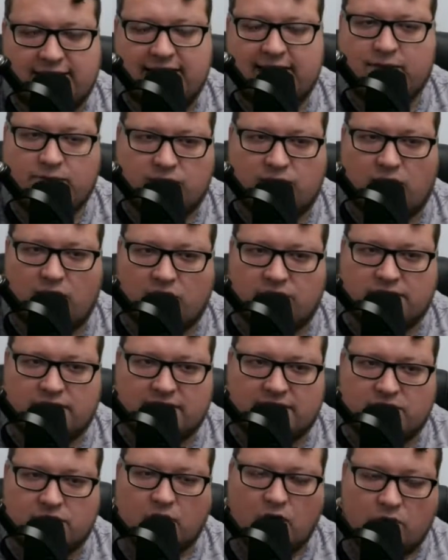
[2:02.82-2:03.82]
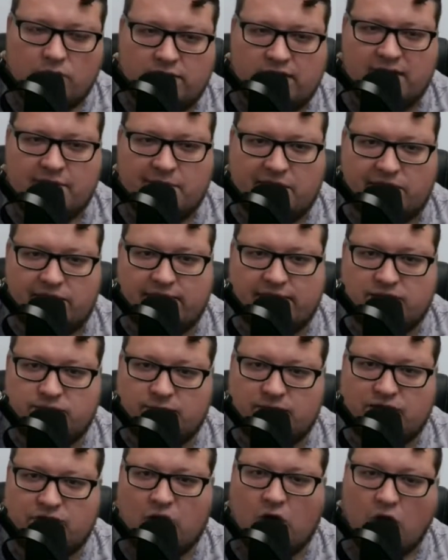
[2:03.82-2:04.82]
get involved in their own communities
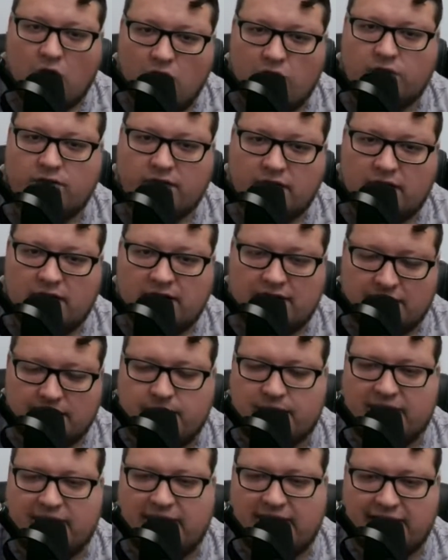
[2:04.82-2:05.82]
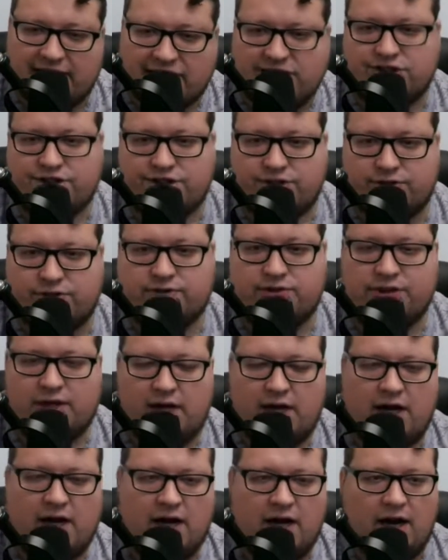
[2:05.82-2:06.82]
with their own liberty issues.
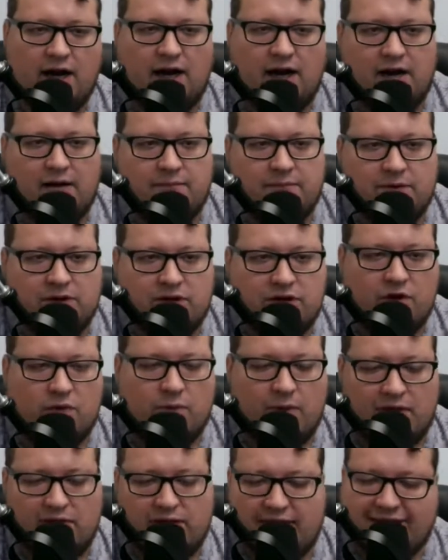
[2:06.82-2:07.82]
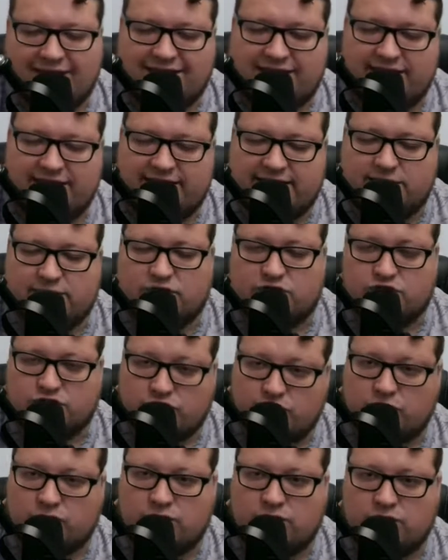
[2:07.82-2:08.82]
Whether that's to deal with
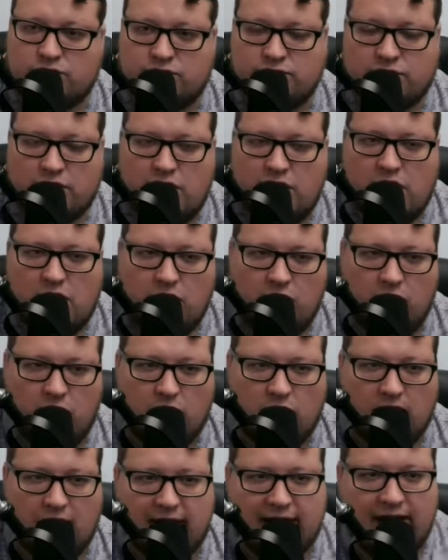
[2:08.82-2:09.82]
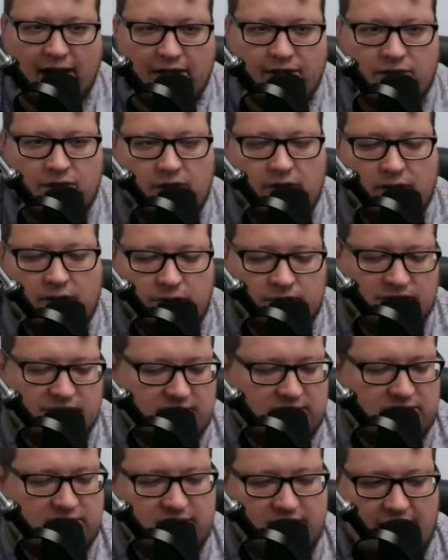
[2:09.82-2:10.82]
schools or another
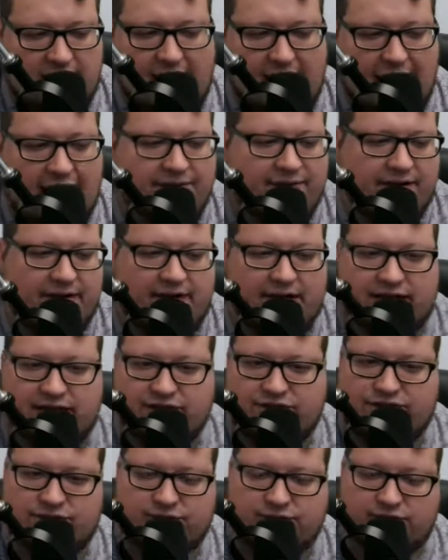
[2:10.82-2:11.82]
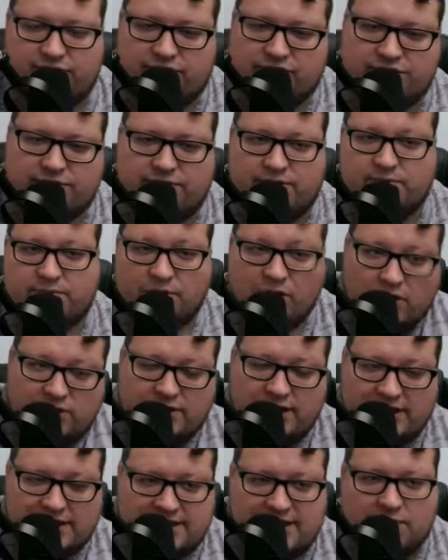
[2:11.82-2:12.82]
was having an issue to do with the
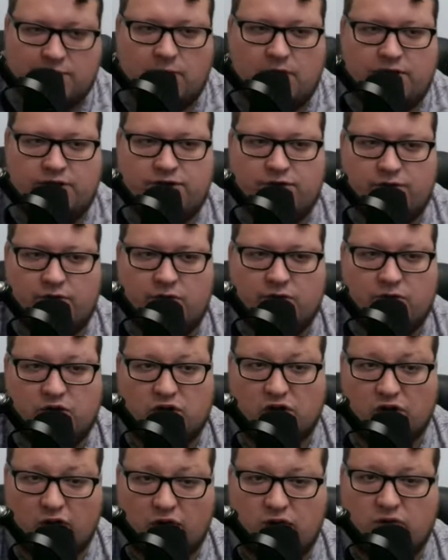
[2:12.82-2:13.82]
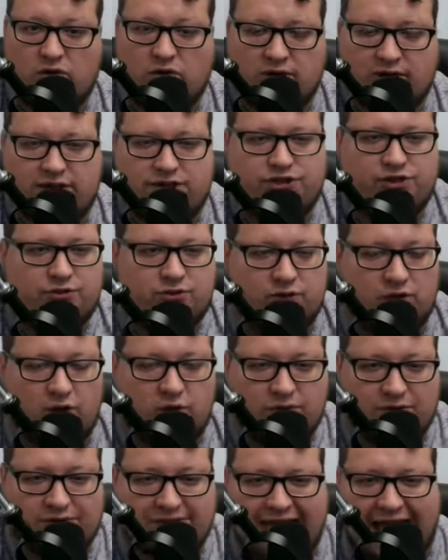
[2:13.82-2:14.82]
protest they want to do over a local issue, a
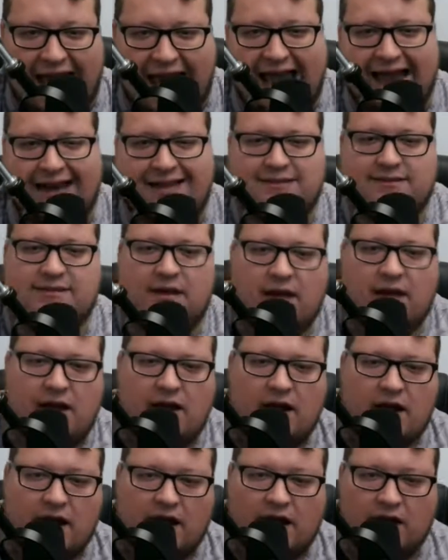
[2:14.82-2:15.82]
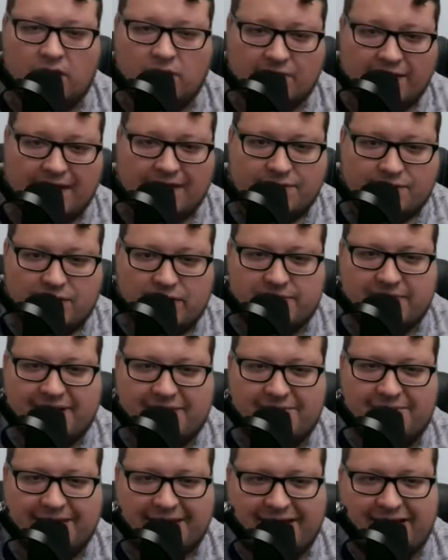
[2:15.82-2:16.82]
local tax, whatever it may
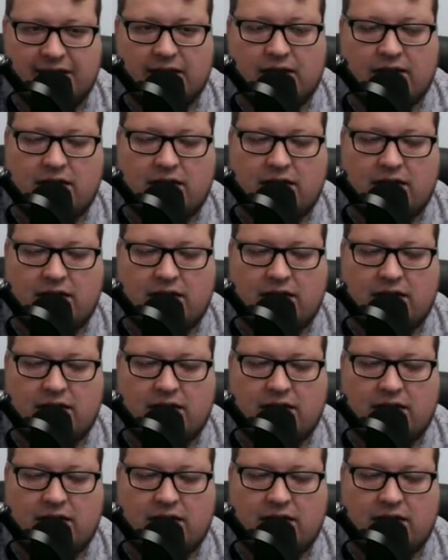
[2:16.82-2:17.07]
be.